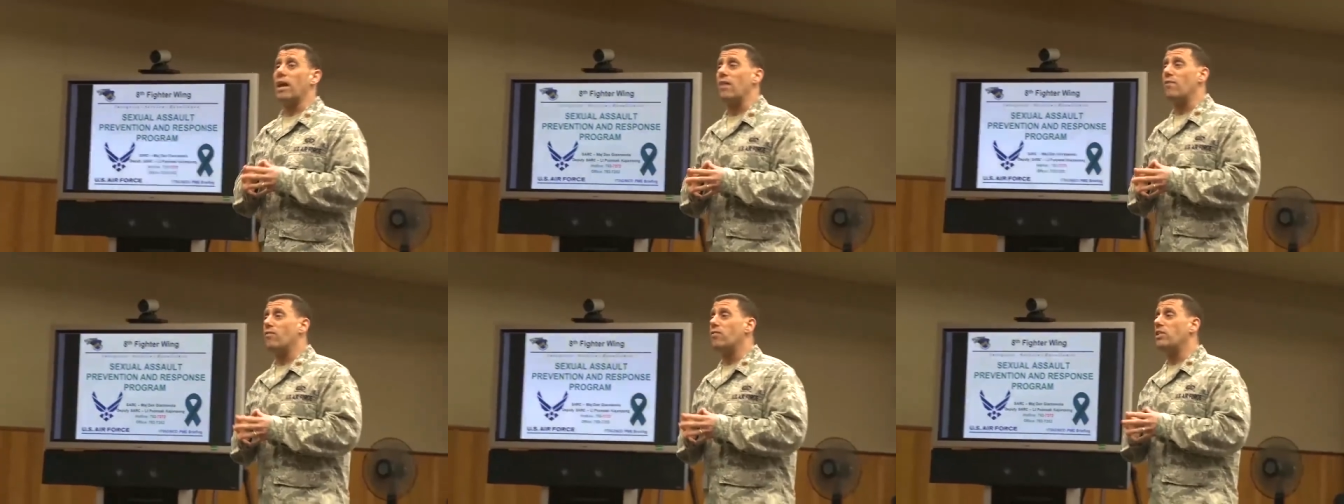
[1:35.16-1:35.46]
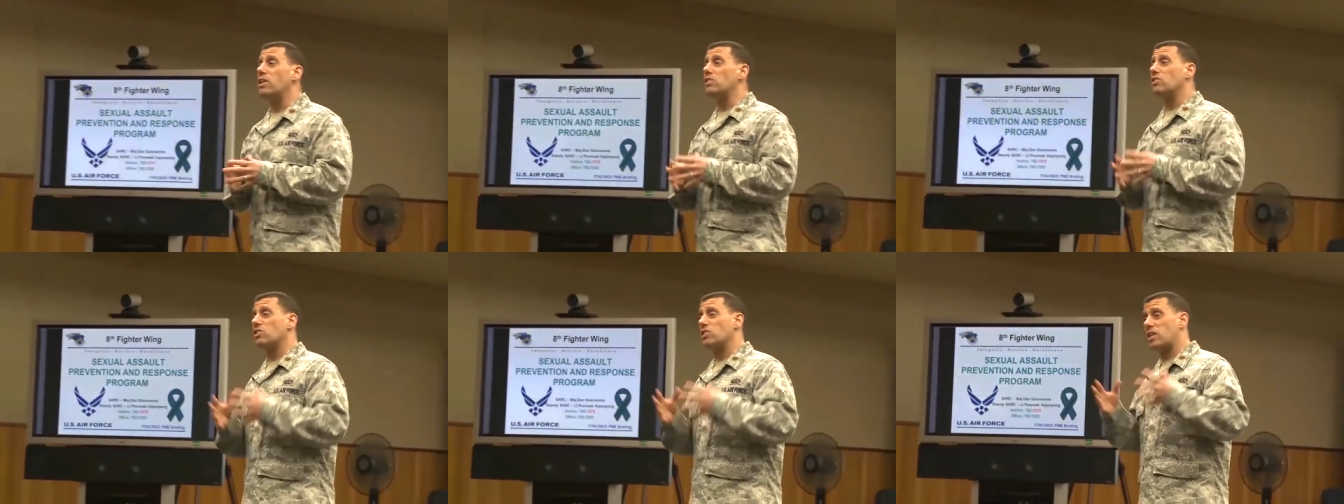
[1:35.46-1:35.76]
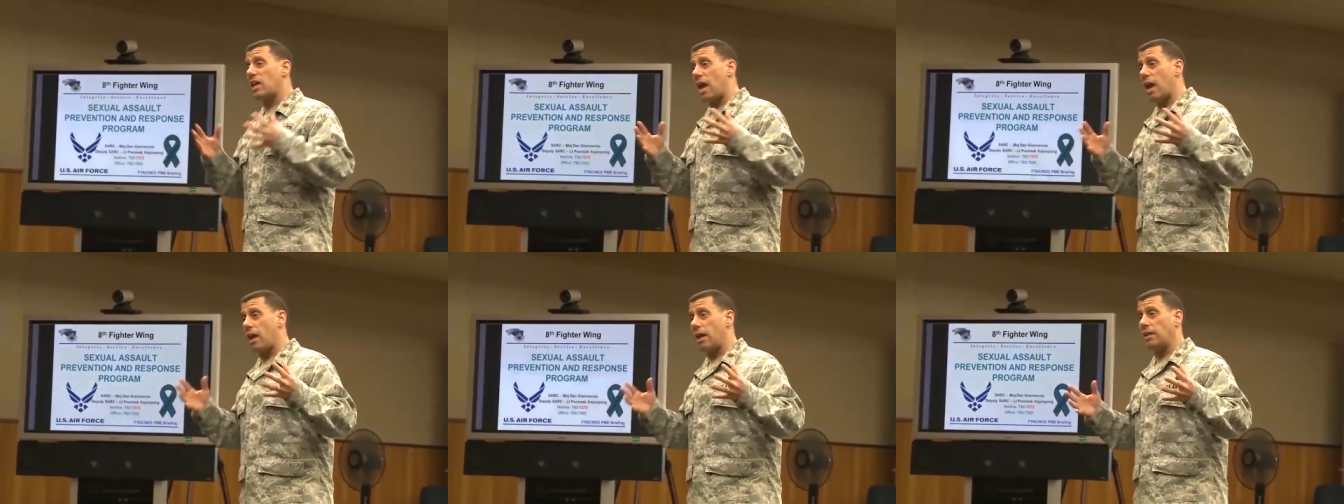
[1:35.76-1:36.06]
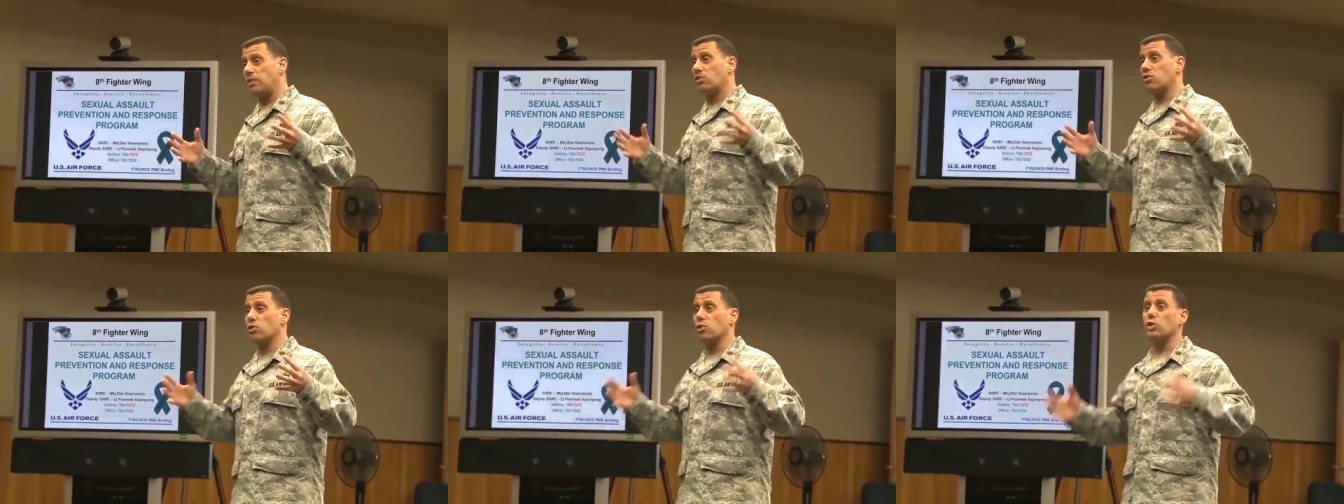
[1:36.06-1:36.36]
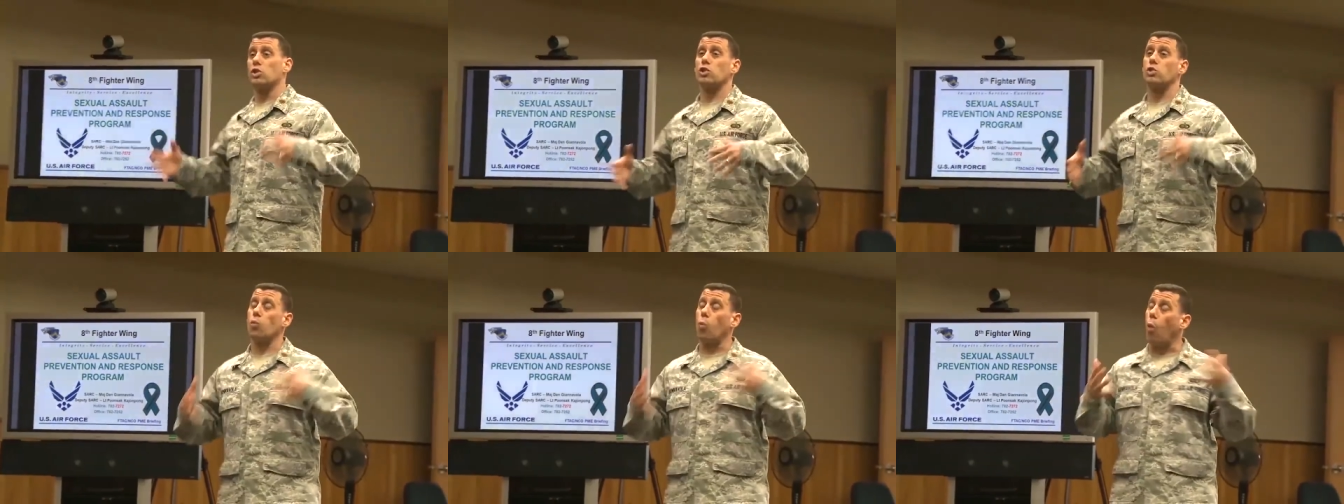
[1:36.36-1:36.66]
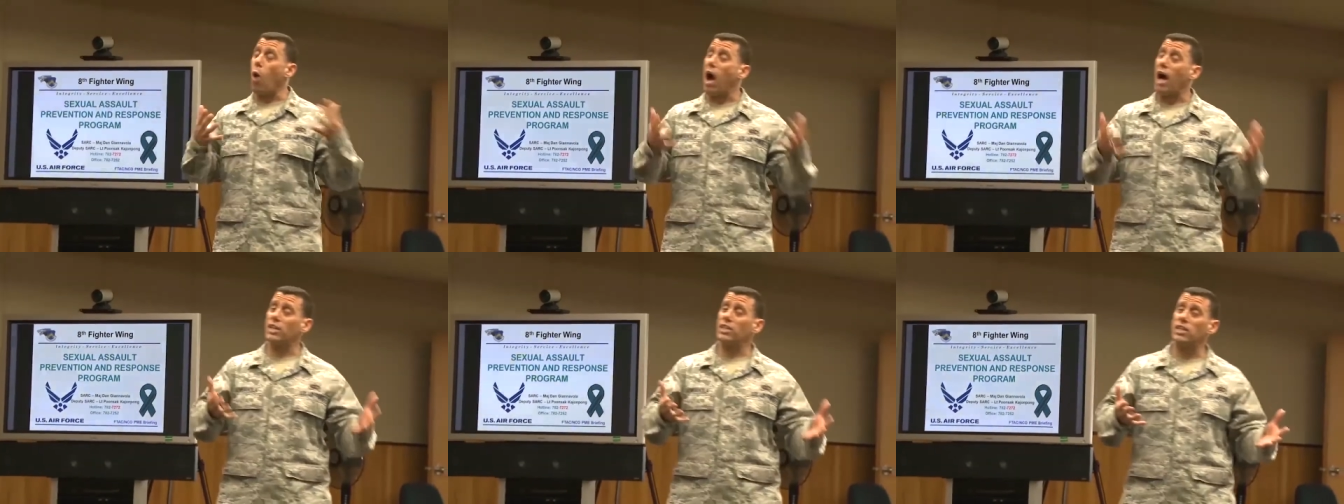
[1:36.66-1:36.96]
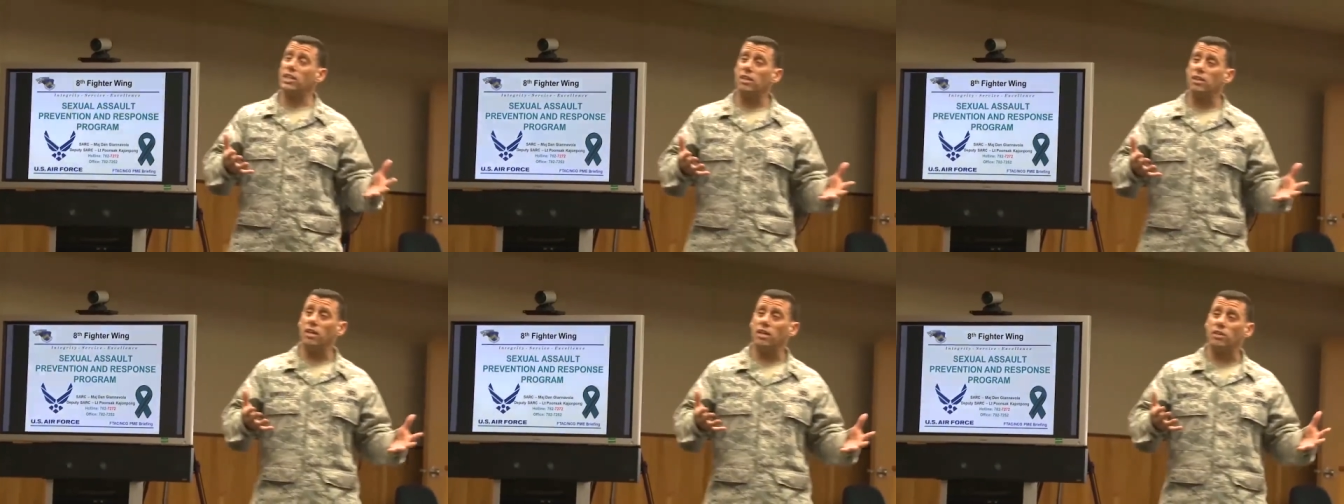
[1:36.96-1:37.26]
and about restricted reporting
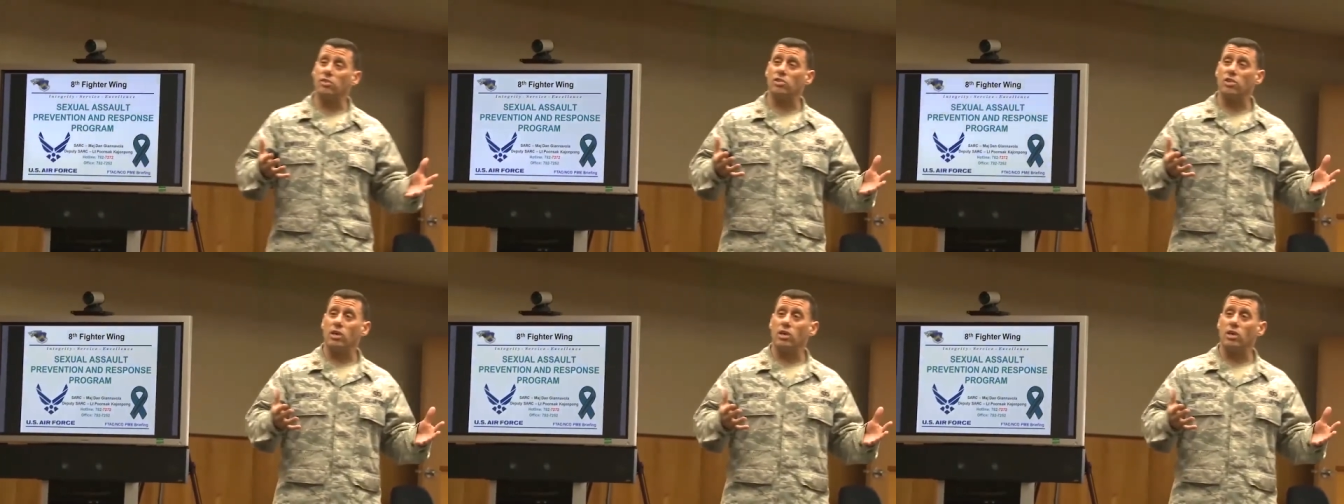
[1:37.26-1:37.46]
rights.